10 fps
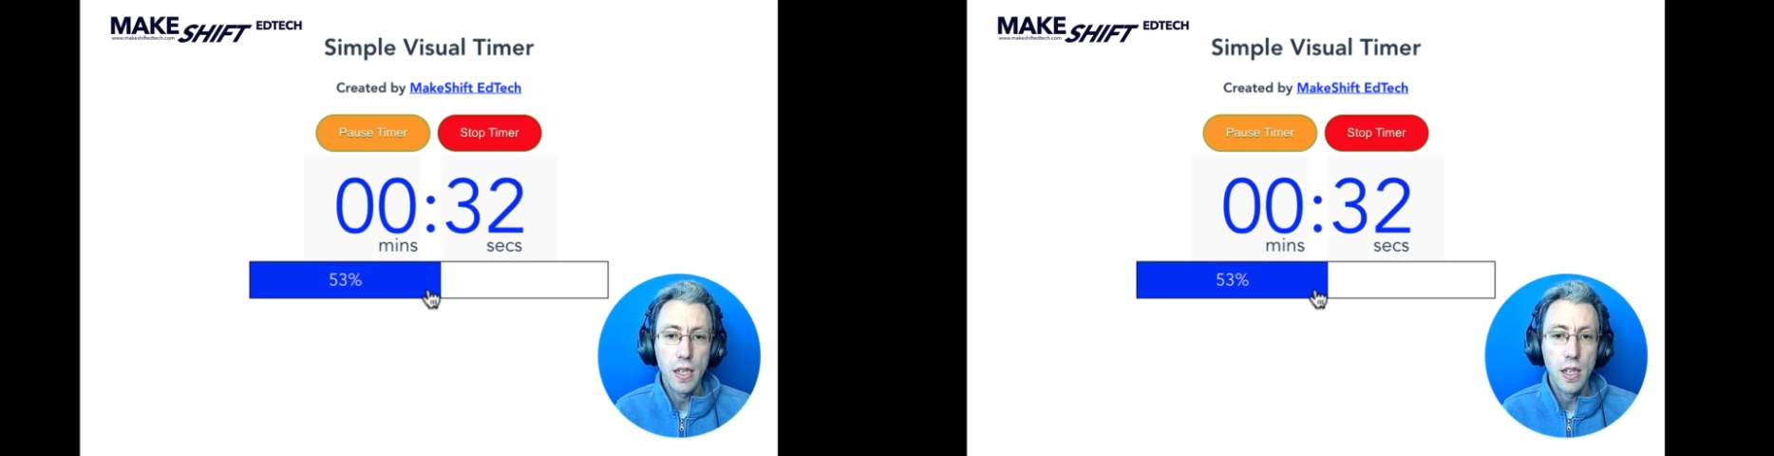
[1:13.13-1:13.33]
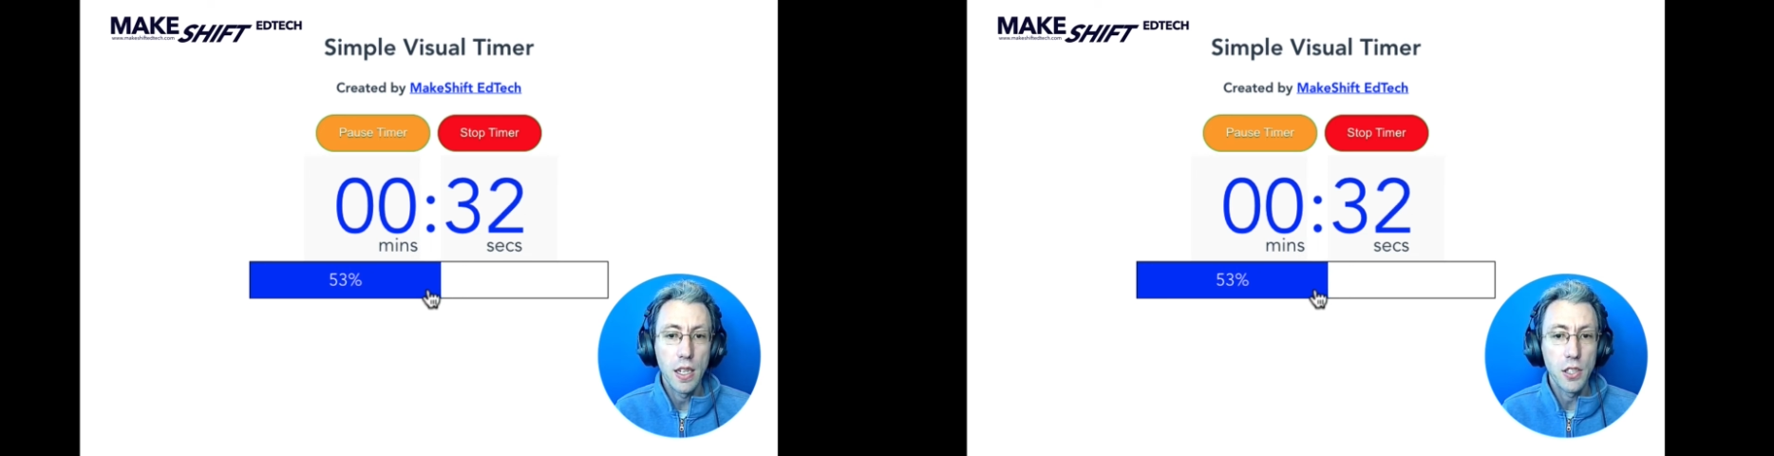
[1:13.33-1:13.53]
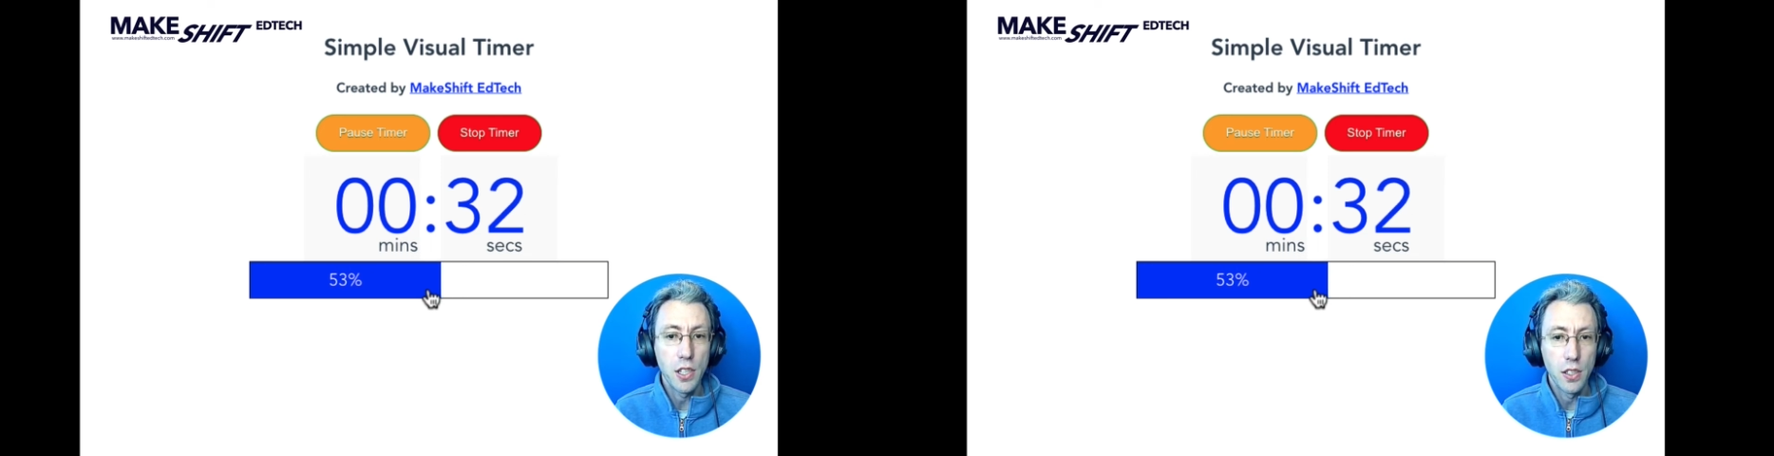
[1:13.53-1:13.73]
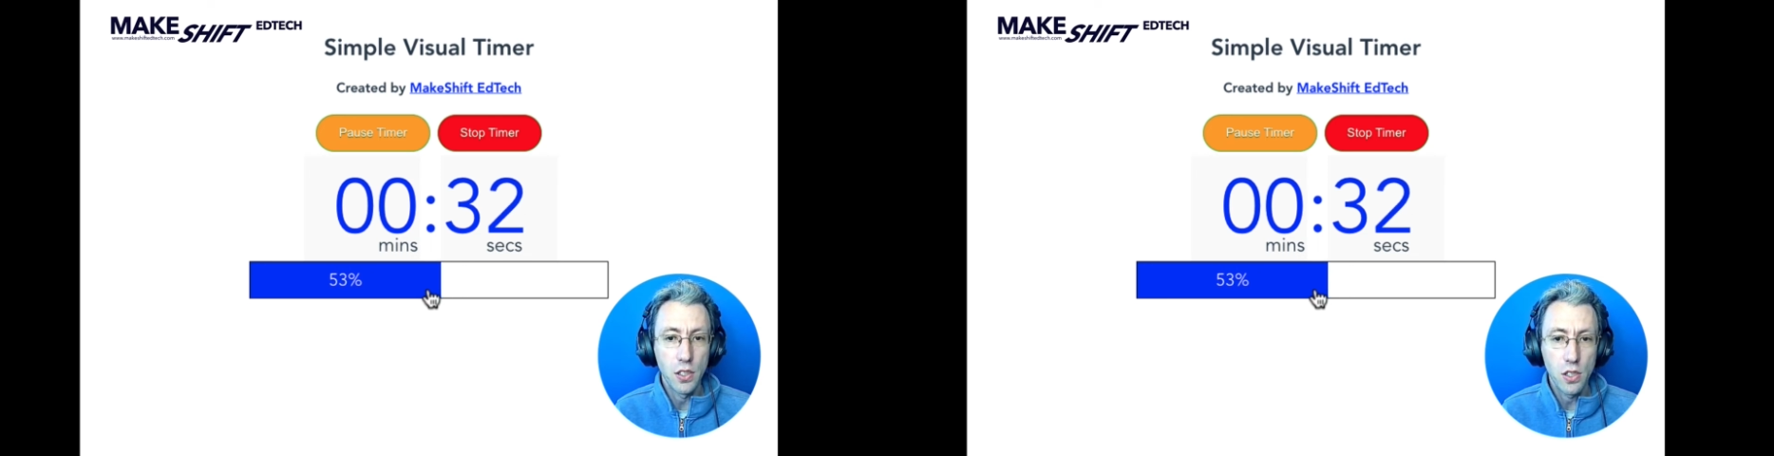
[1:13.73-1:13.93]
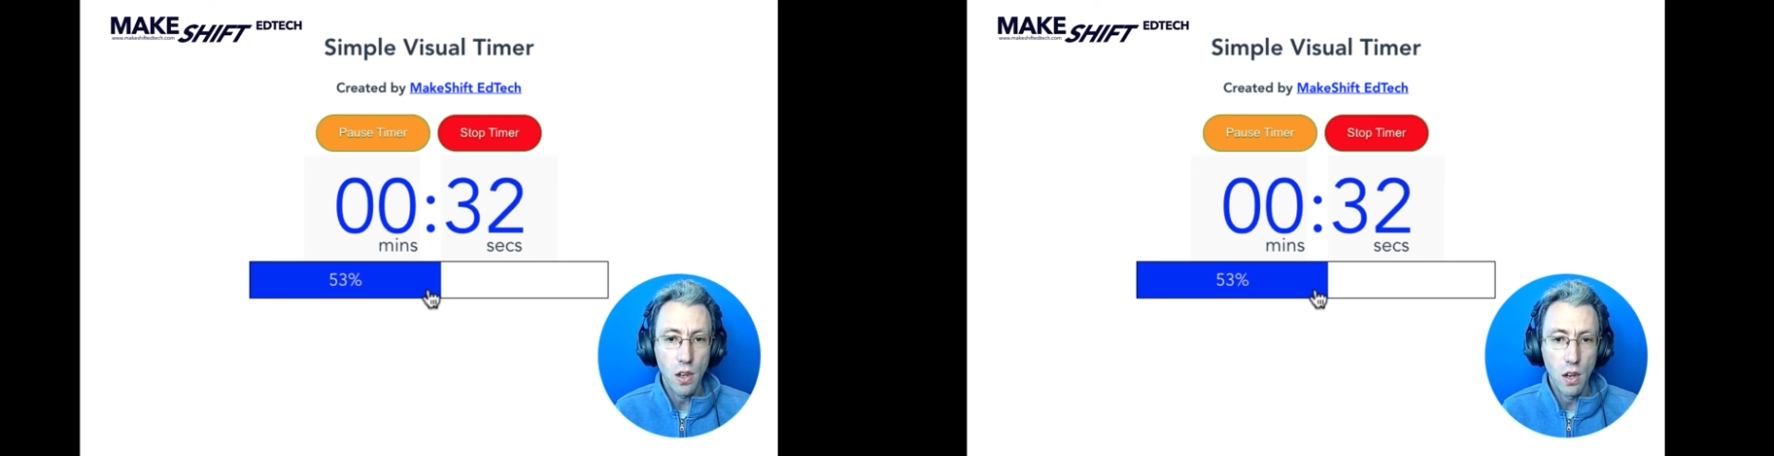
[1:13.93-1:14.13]
it changes
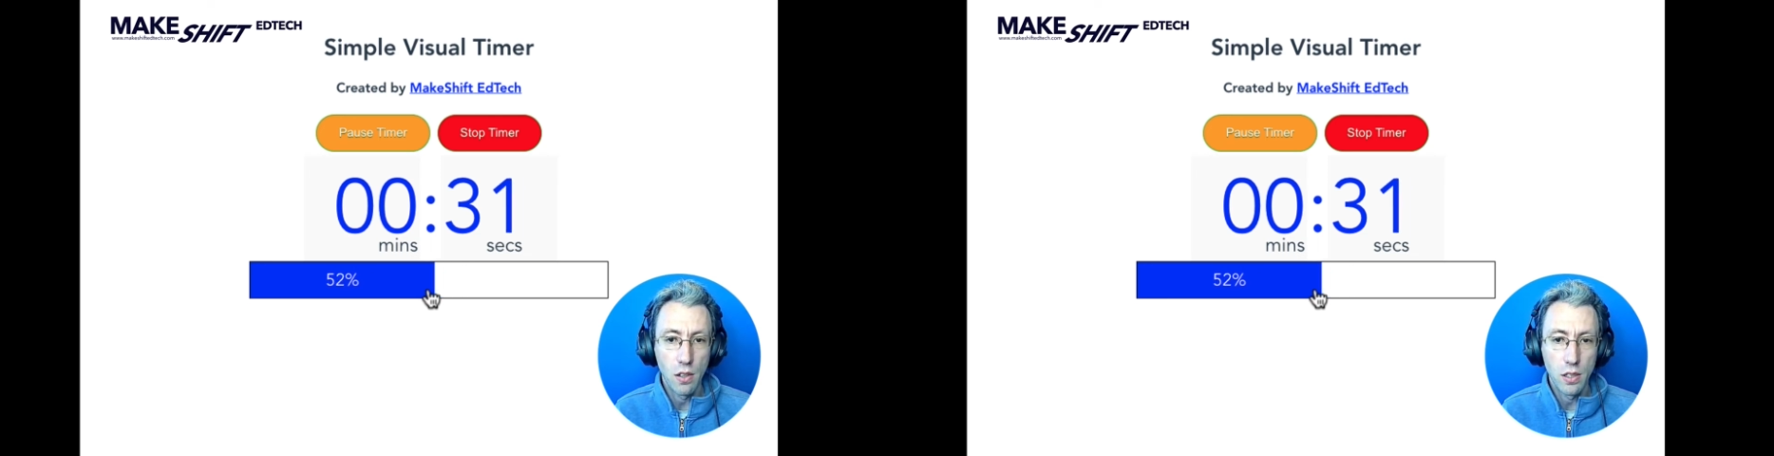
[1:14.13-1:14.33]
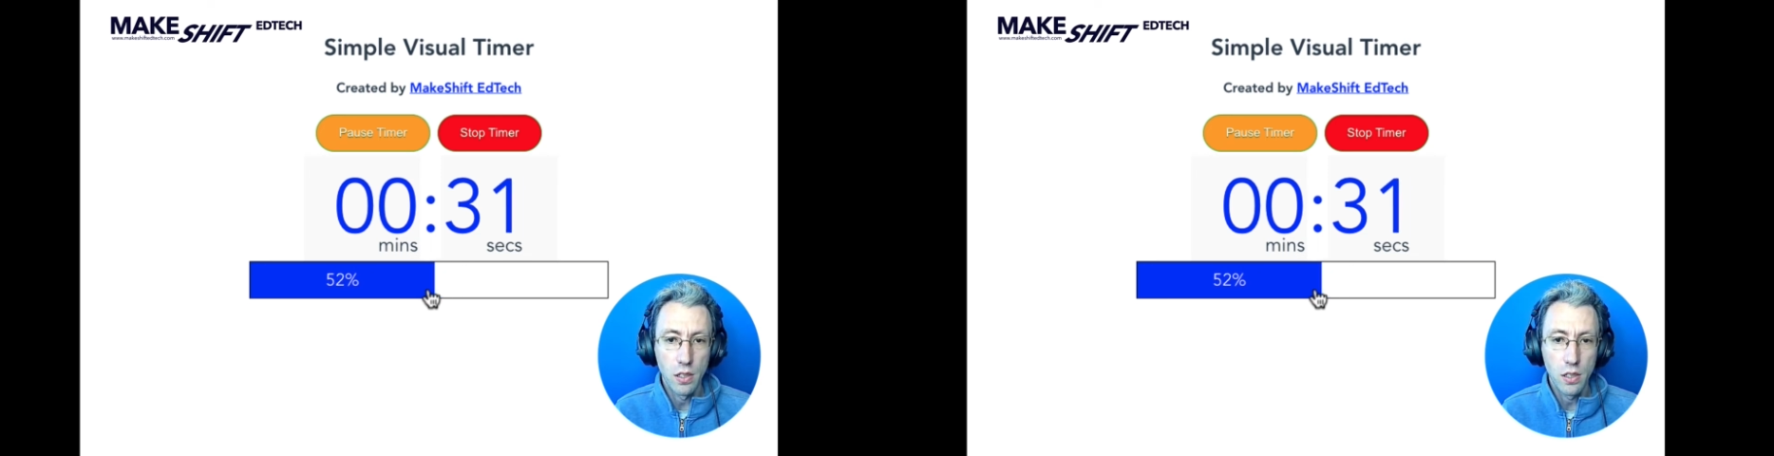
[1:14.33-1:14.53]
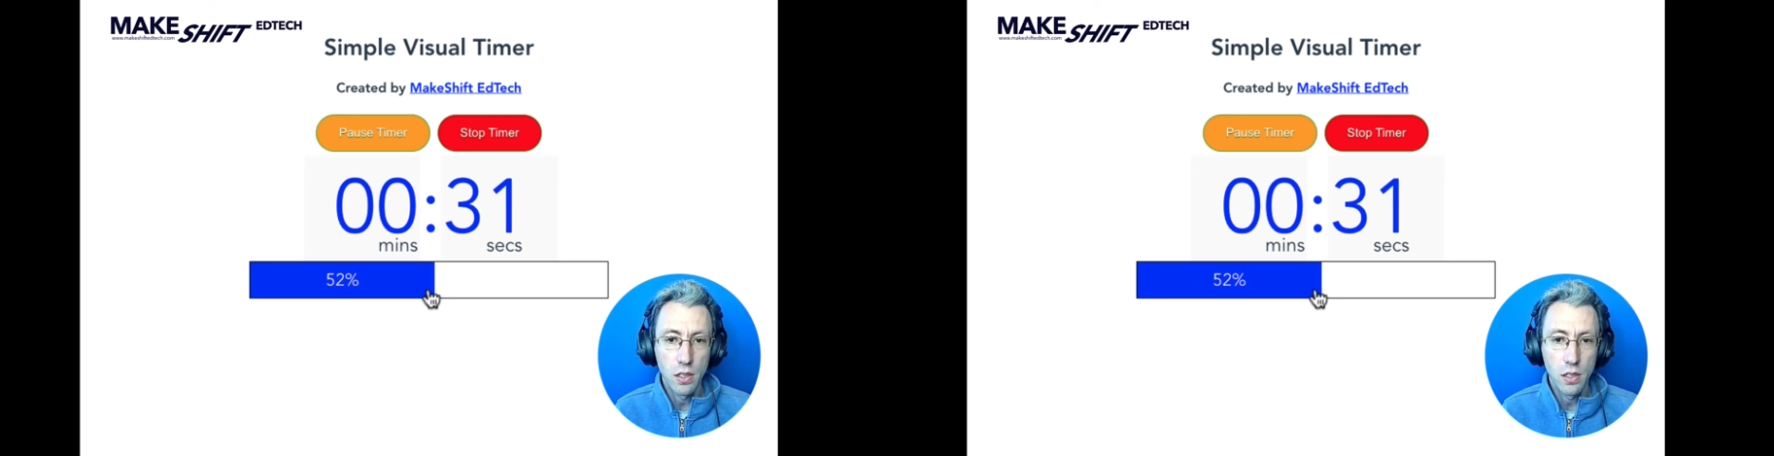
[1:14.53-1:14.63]
to orange.